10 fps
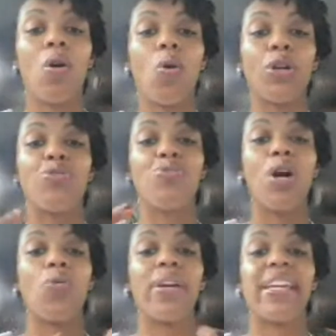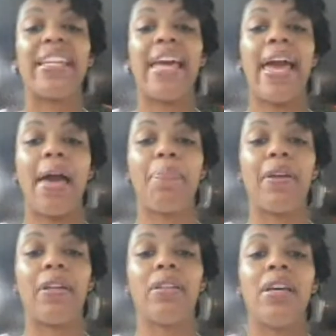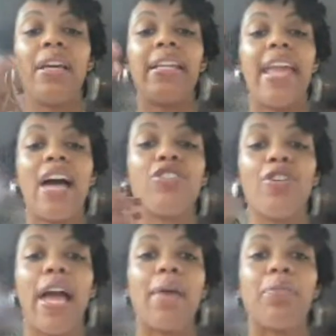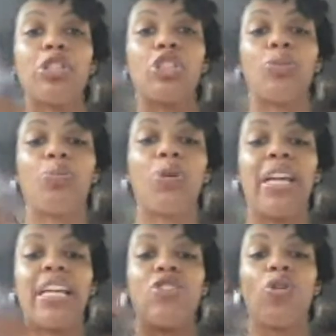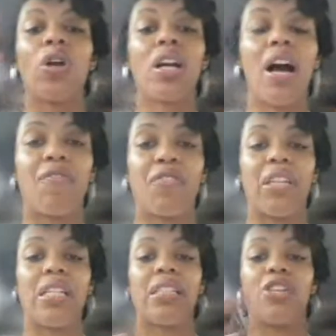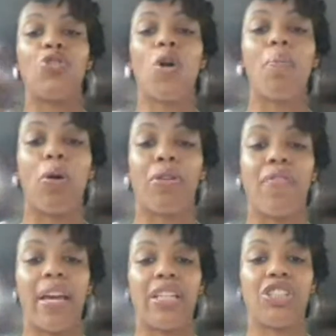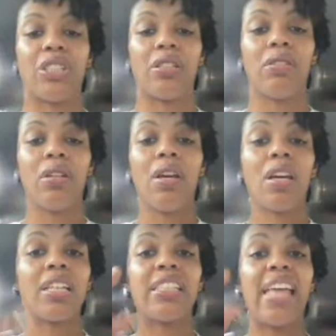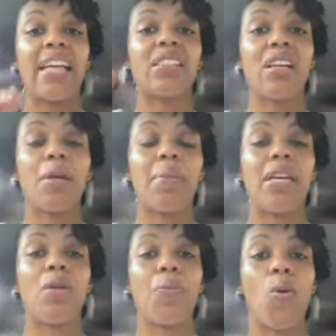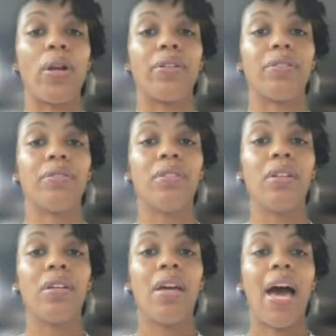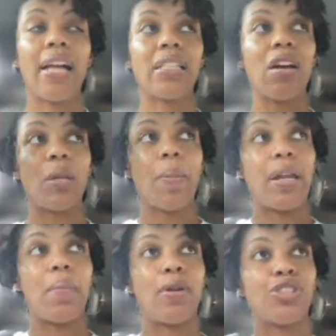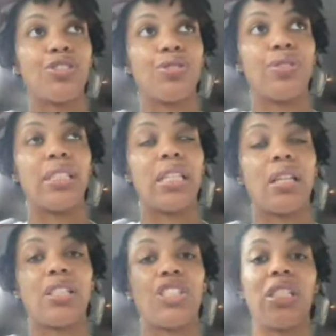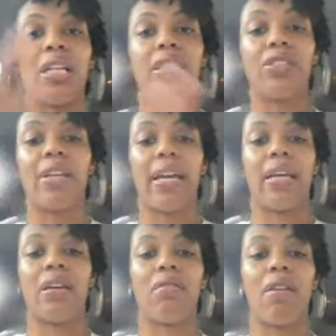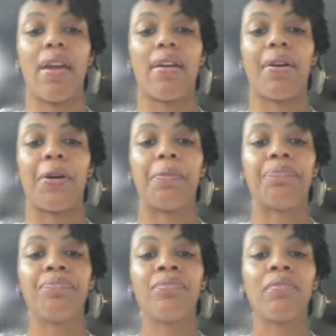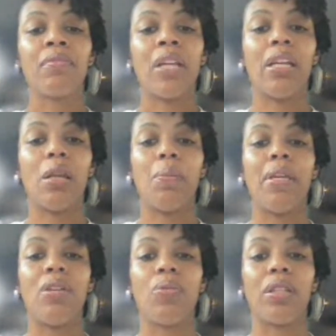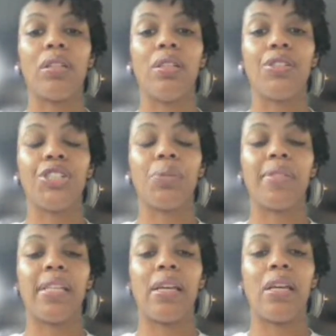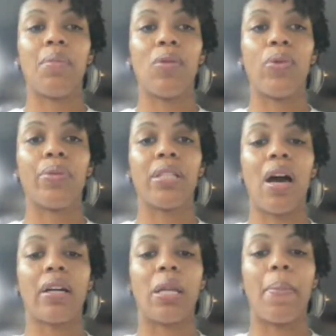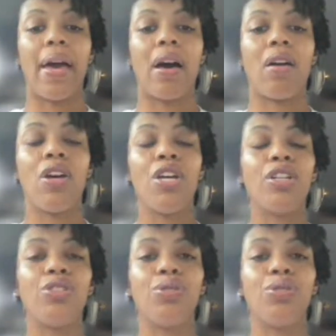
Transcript: or it can happen, now you're able to bring your confidence and your motivation, because that's going to be important. I talked about emotional intelligence yesterday in a meeting with the leadership team, and we were talking about, do